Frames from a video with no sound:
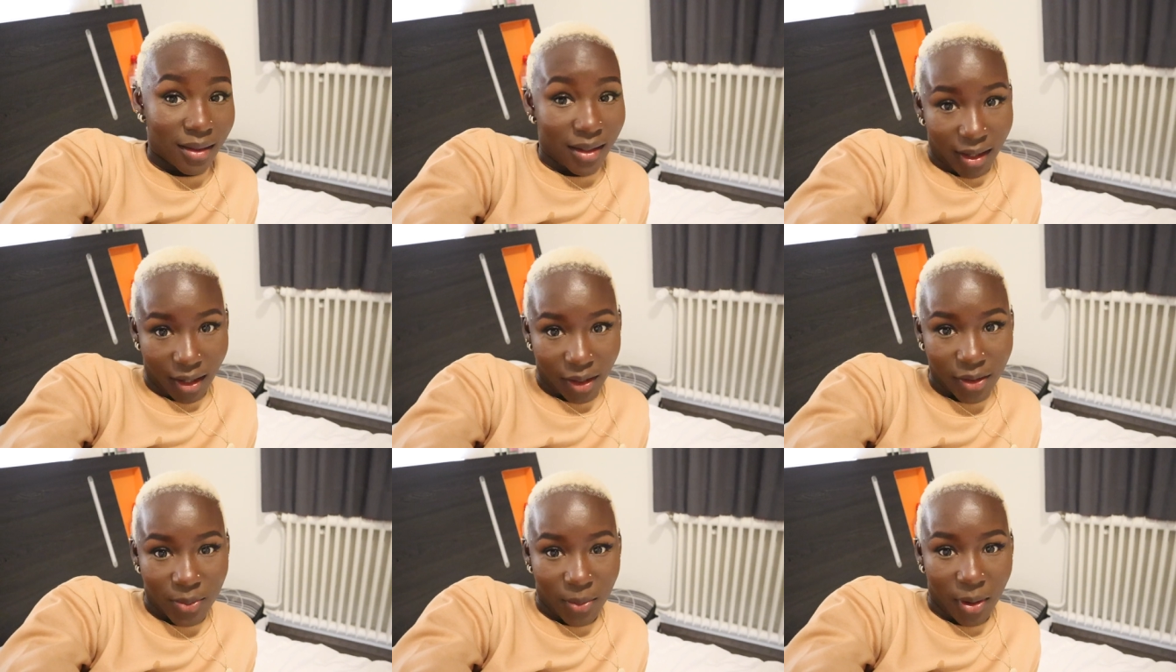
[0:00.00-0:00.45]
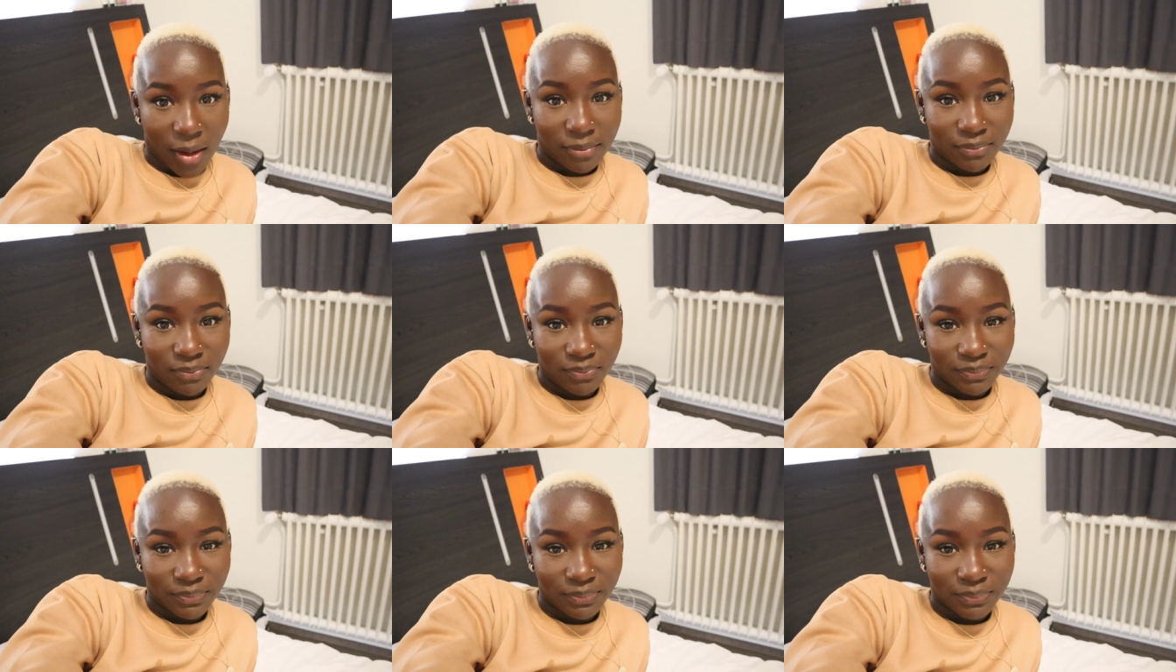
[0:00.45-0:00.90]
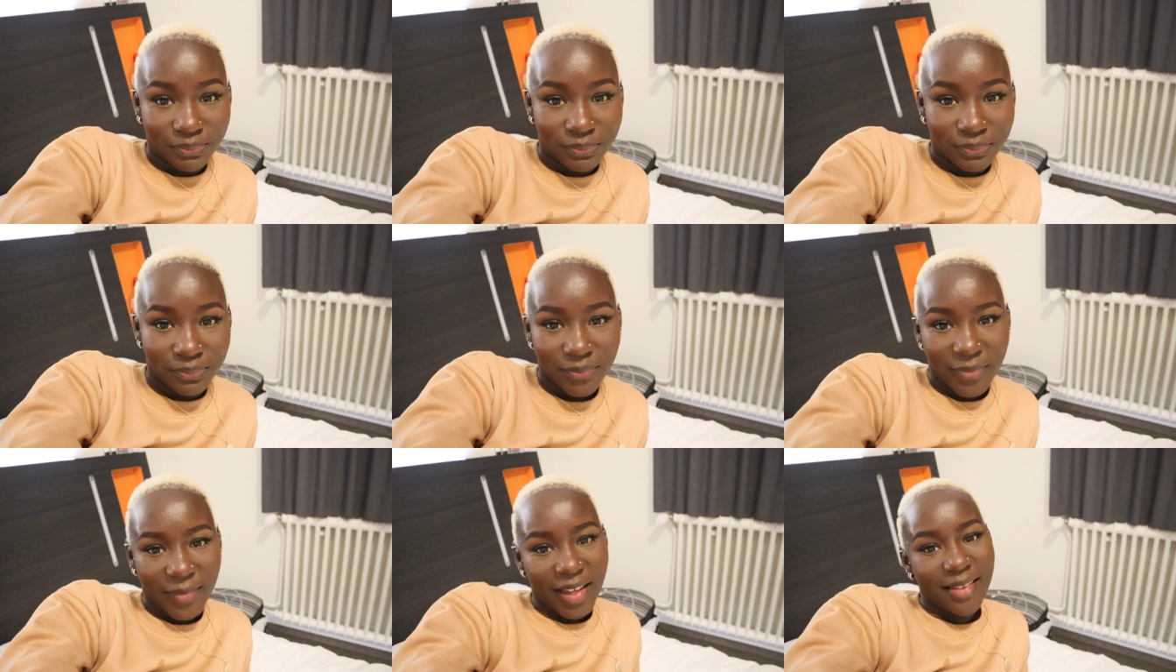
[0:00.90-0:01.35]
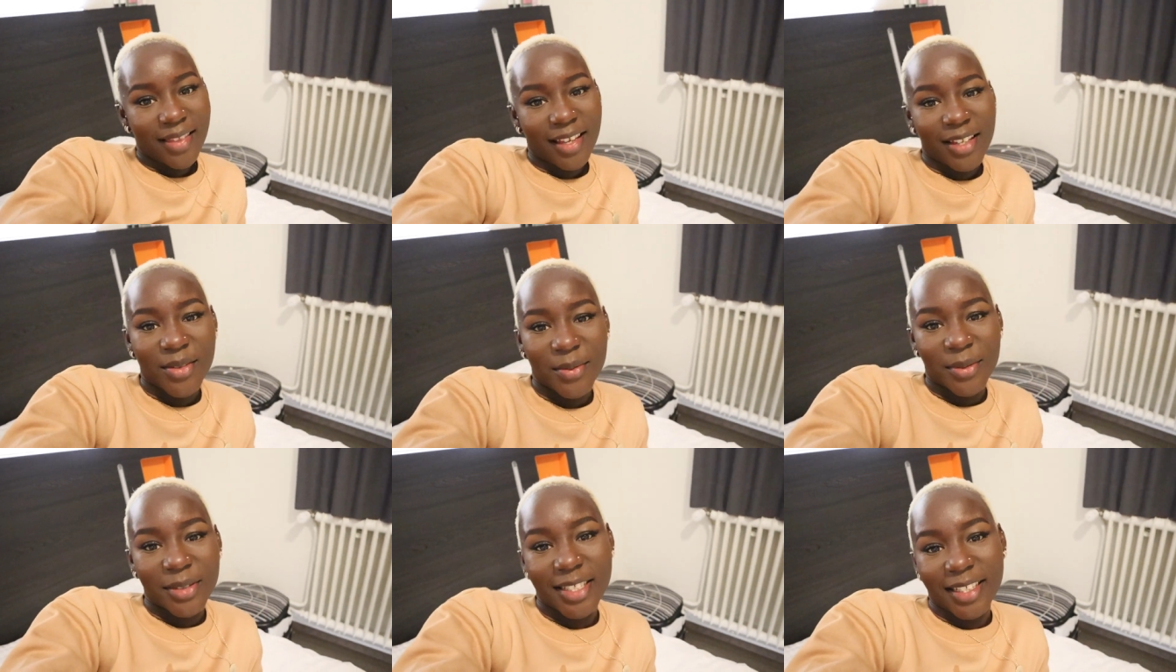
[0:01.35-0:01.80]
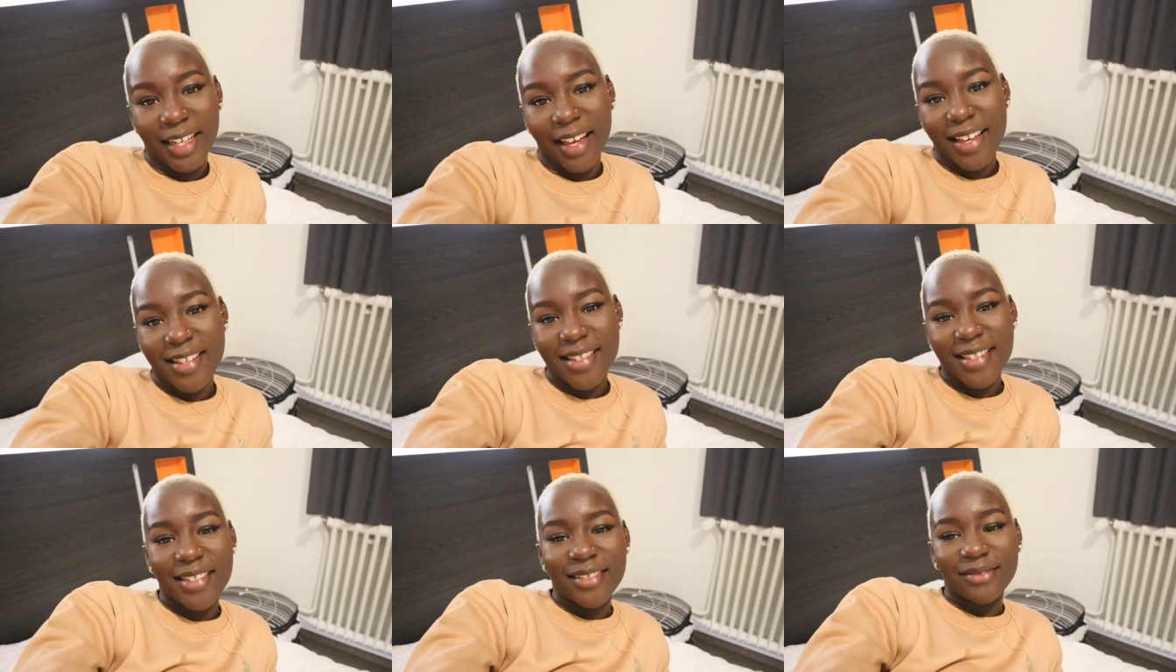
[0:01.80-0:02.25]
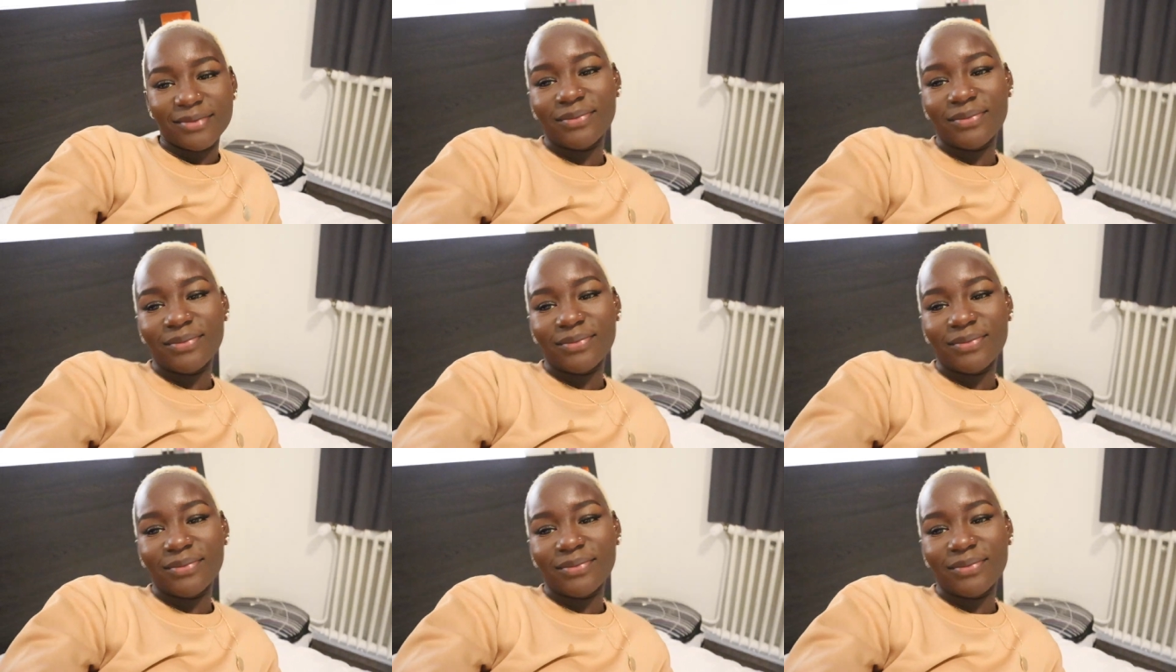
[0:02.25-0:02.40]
the next one. Thanks for watching, guys.